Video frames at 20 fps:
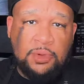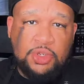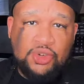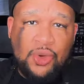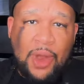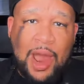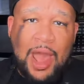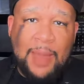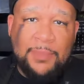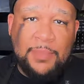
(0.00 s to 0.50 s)
is our
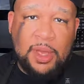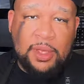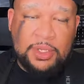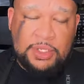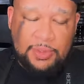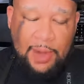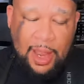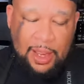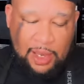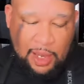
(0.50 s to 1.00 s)
dry
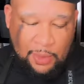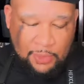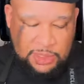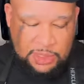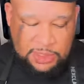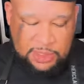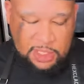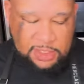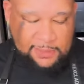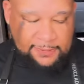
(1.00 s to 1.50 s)
mix right here,
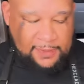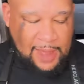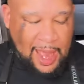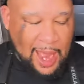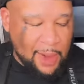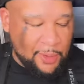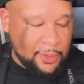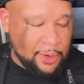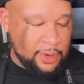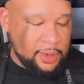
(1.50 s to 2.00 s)
which is just
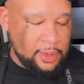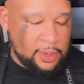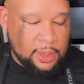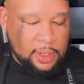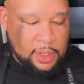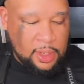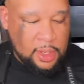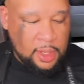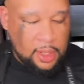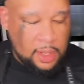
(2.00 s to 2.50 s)

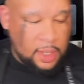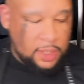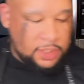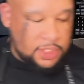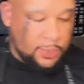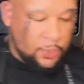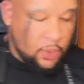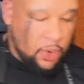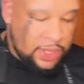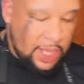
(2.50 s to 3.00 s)
flour,
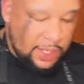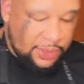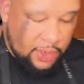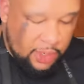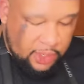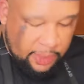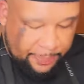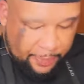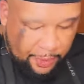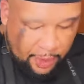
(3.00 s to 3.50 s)
some more of that
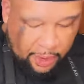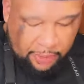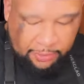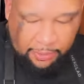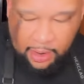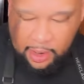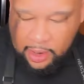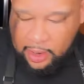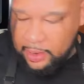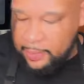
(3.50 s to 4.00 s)
durtty
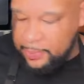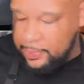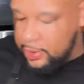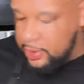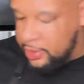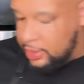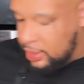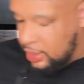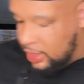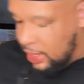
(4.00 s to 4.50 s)
bird rub,